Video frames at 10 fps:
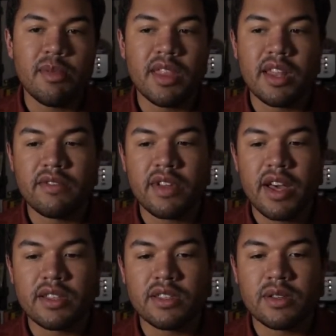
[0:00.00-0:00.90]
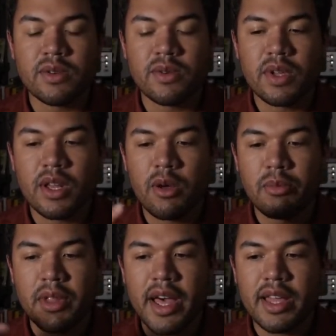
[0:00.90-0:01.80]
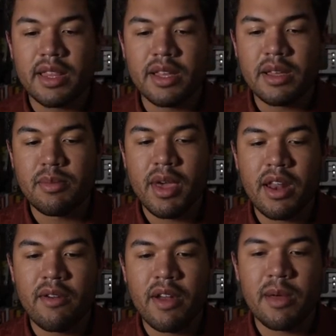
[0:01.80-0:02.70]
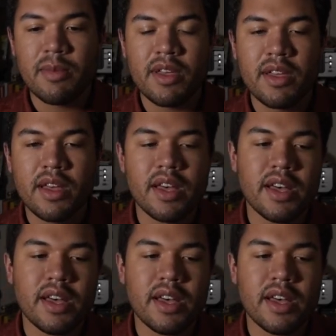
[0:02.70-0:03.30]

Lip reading: and then I've got to apply the panorama